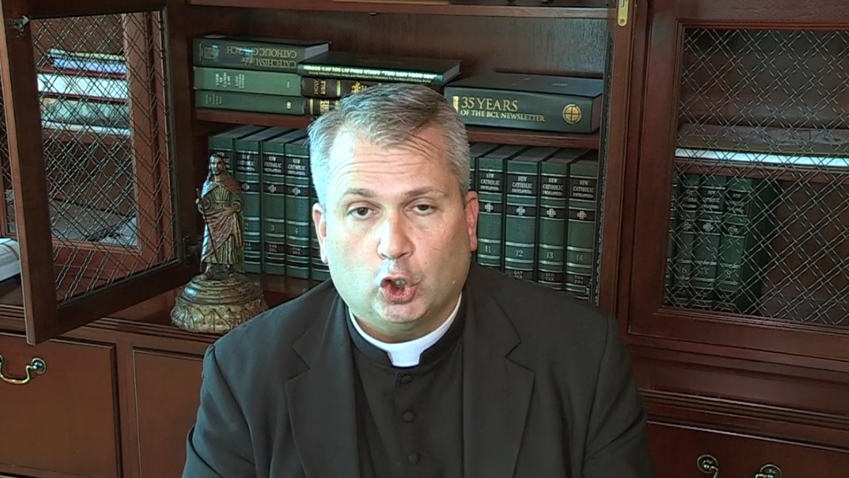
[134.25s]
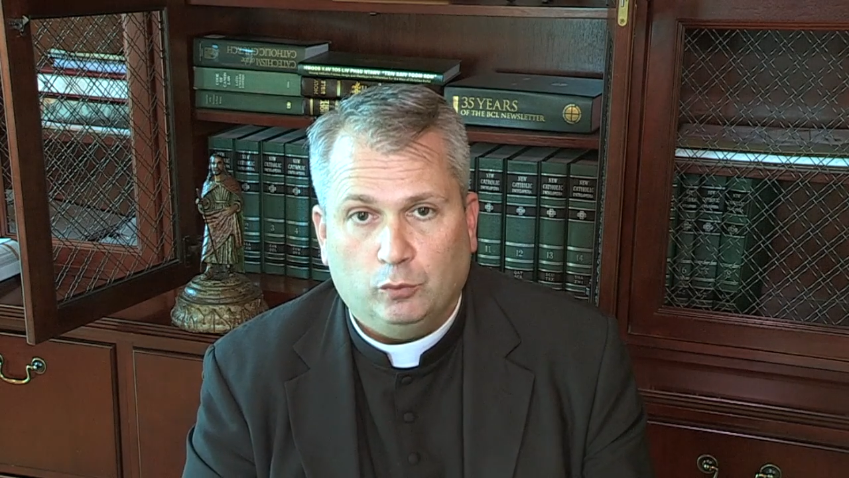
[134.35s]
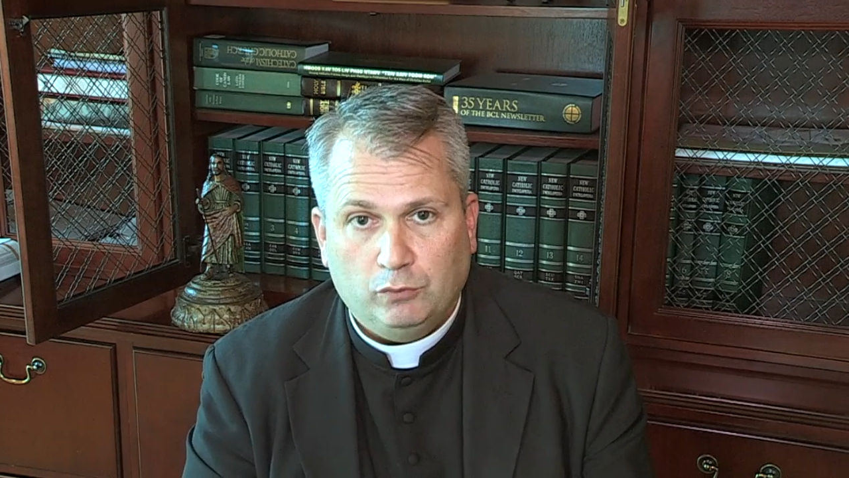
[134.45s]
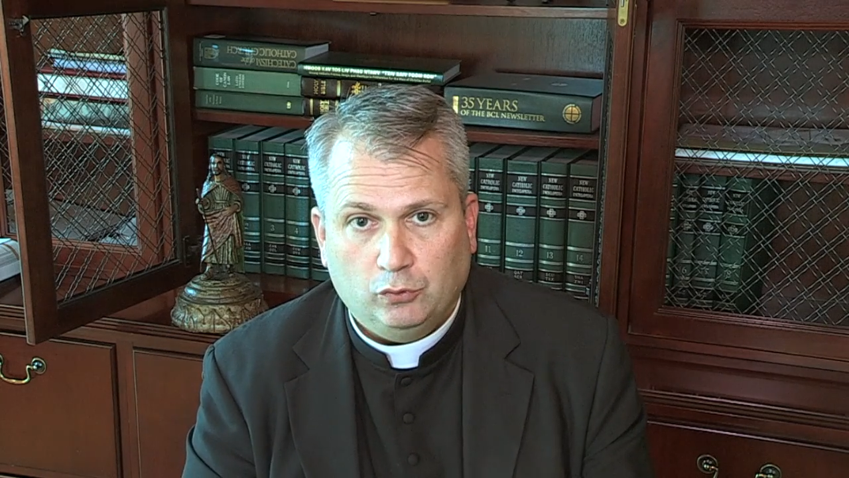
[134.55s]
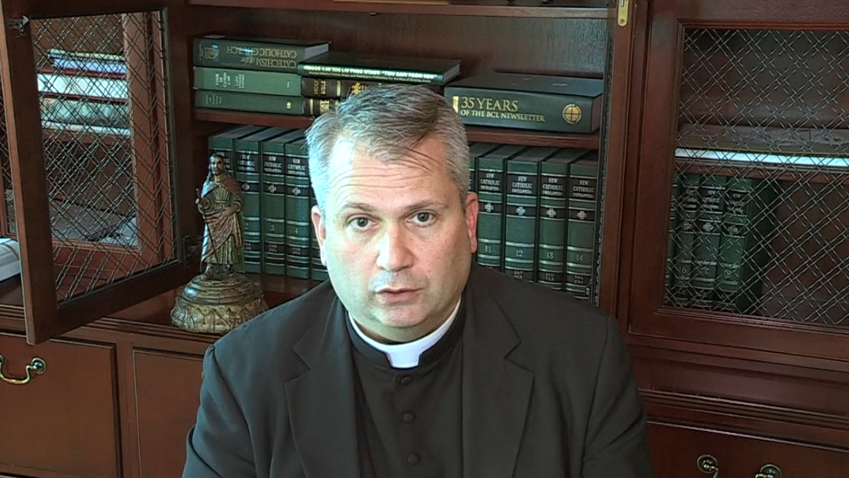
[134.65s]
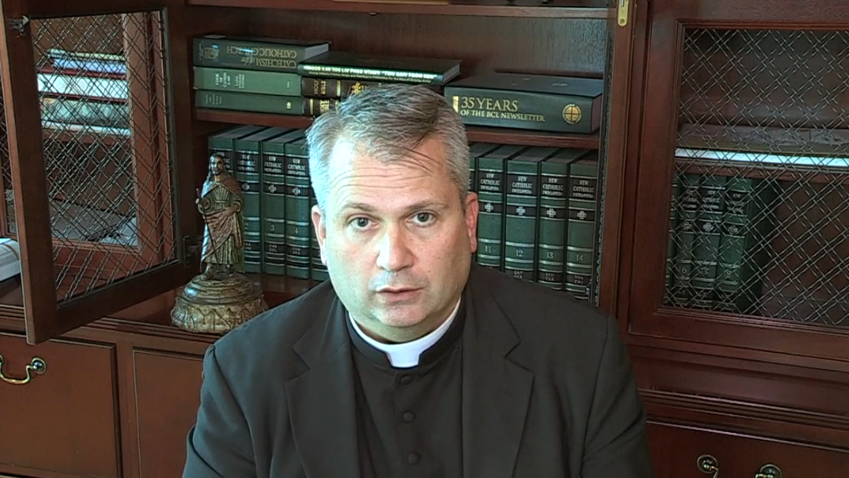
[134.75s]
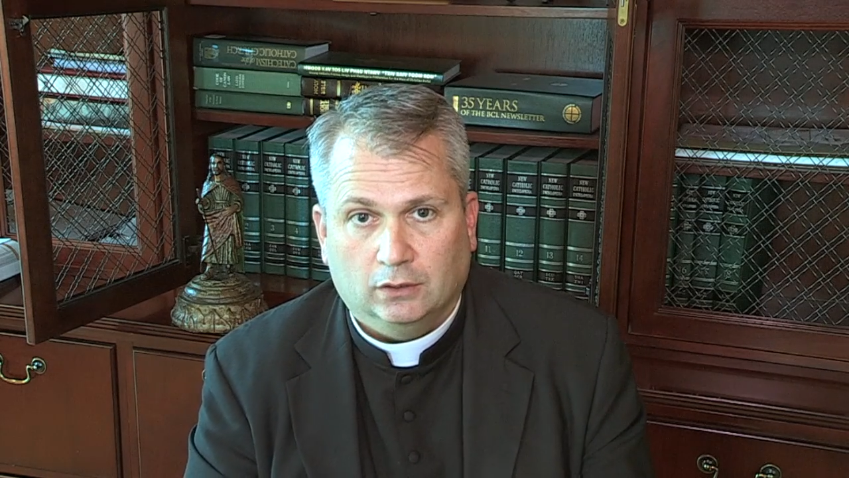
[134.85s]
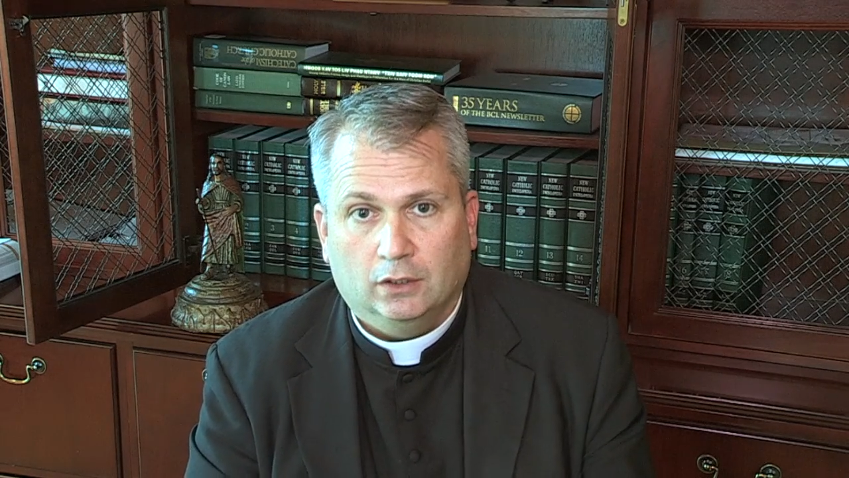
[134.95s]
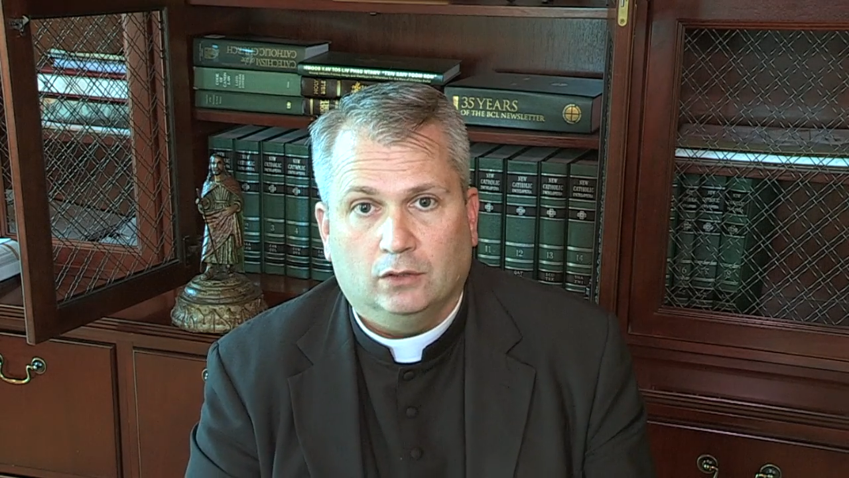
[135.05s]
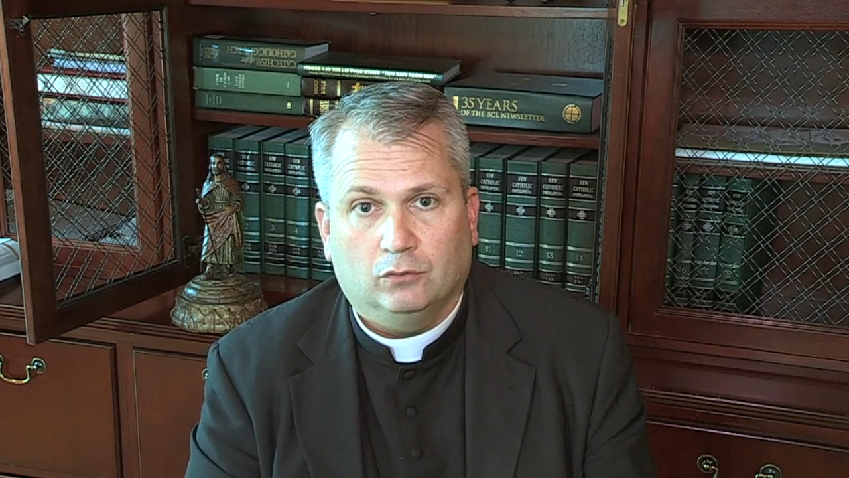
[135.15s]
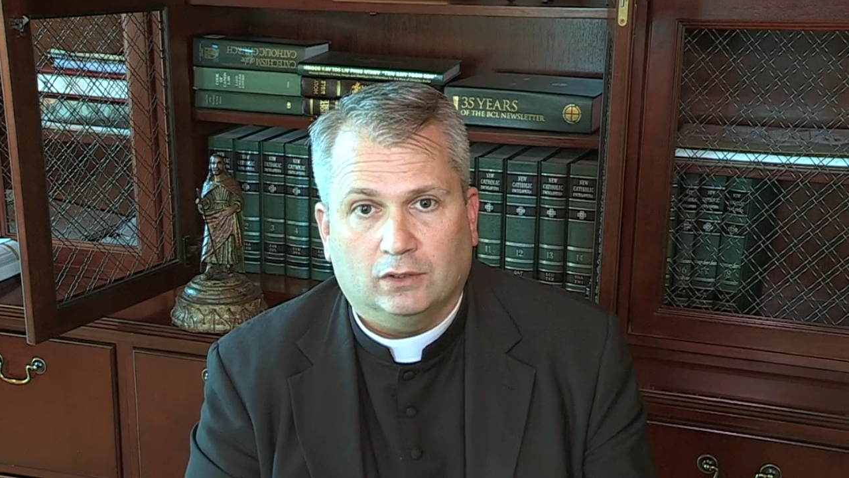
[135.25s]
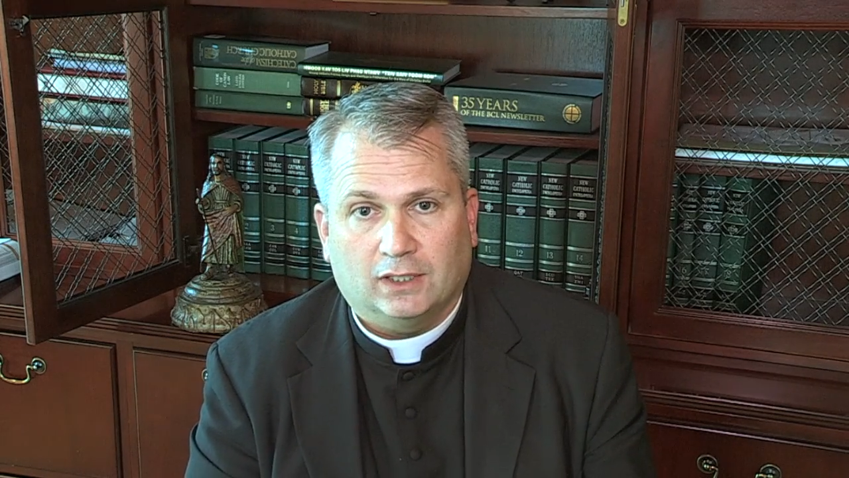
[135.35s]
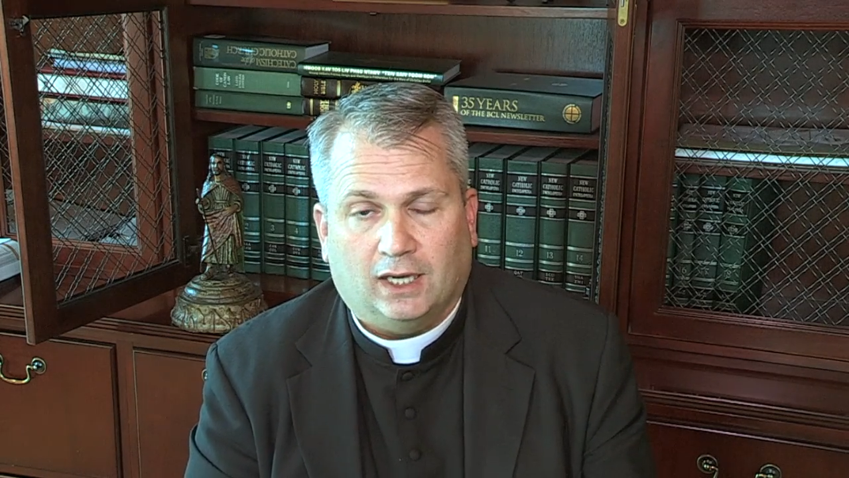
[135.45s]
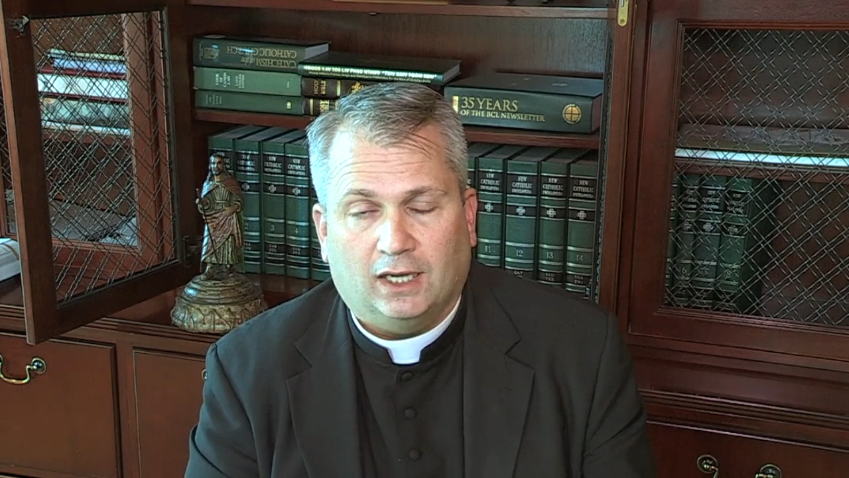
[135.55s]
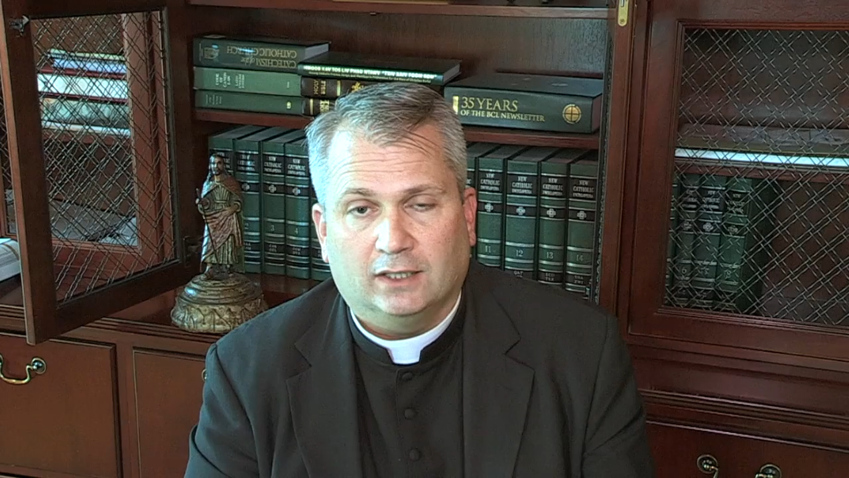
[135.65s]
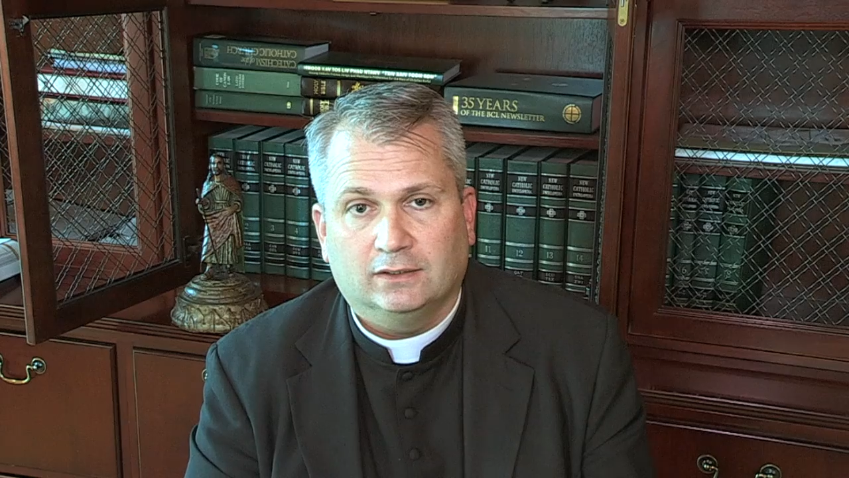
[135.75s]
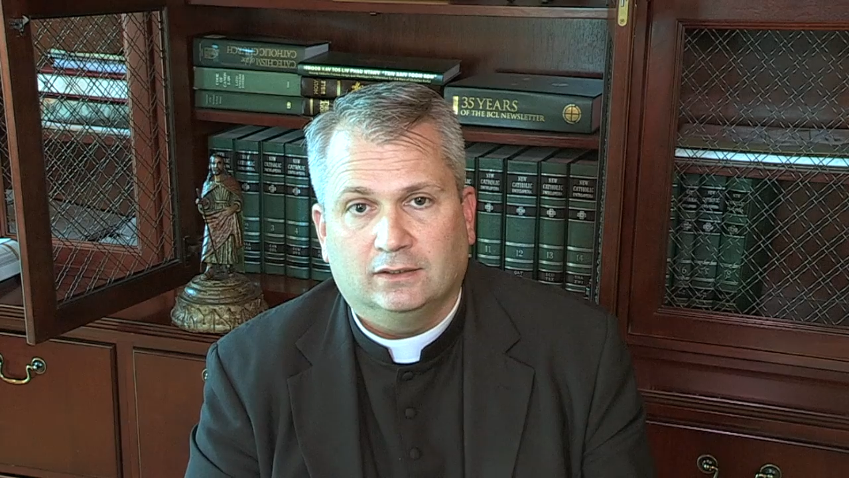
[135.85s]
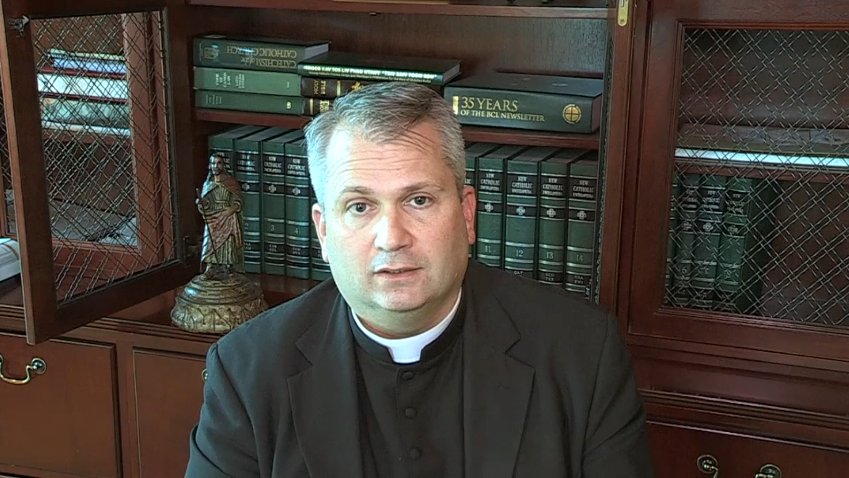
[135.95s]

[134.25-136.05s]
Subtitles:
communion with God